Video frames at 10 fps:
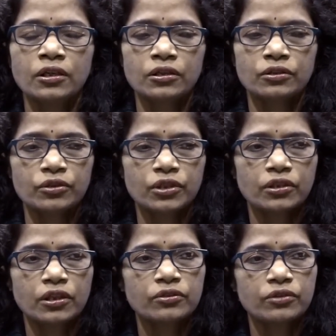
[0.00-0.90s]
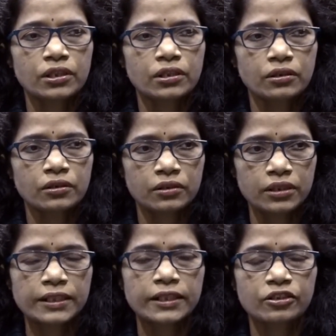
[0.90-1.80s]
socio-cultural
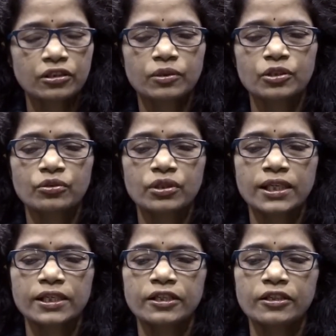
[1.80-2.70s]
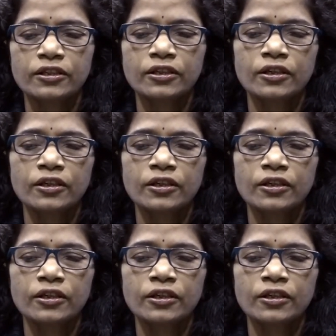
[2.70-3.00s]
settings of the society.